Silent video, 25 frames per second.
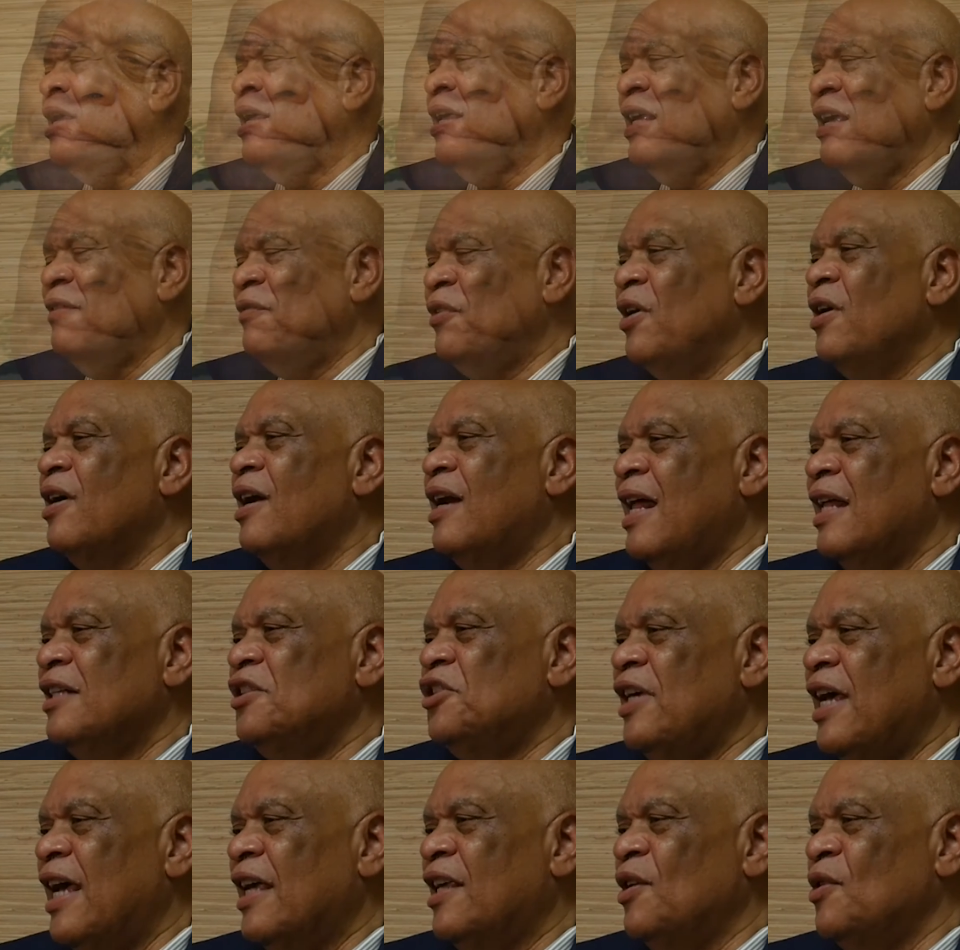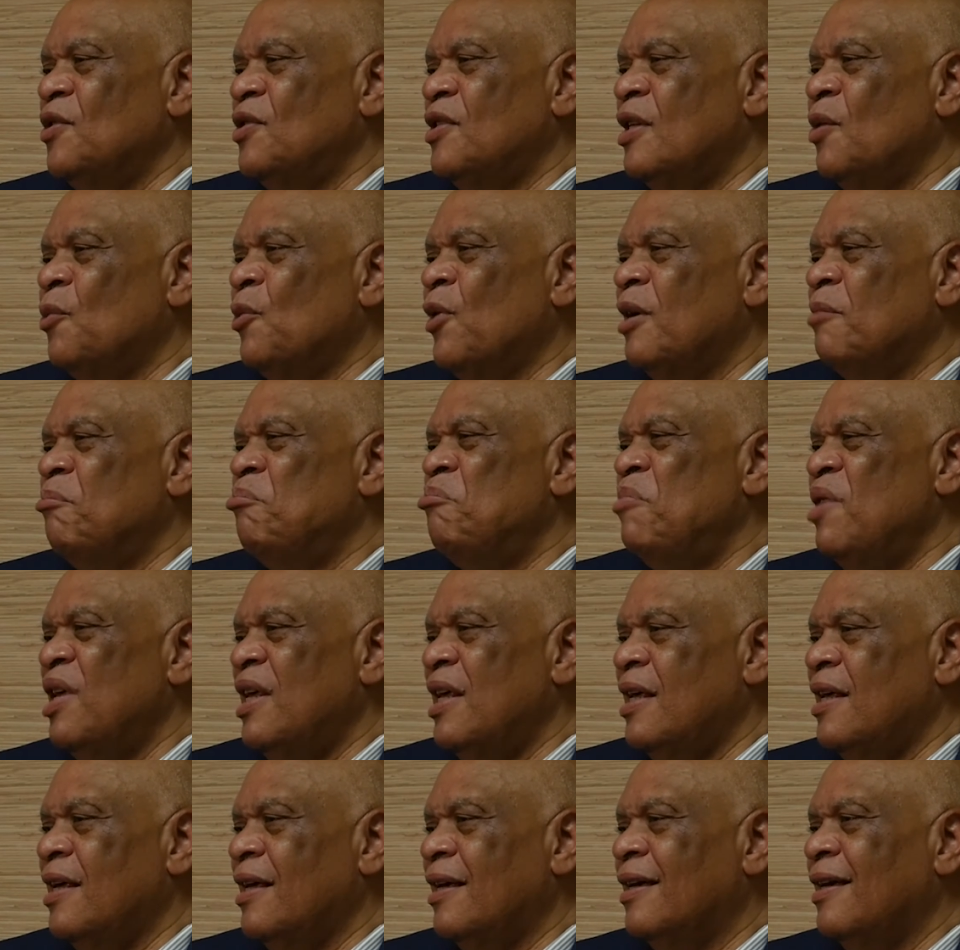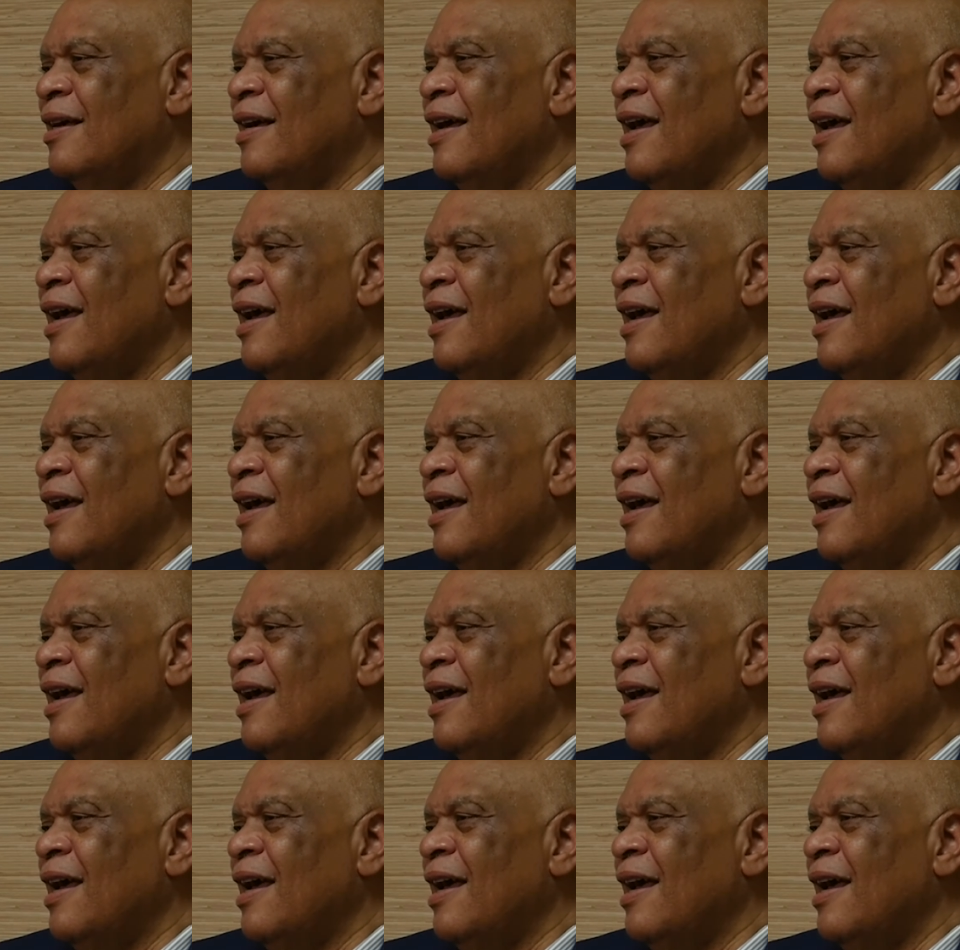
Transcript: You ever heard how Jack uses the word big?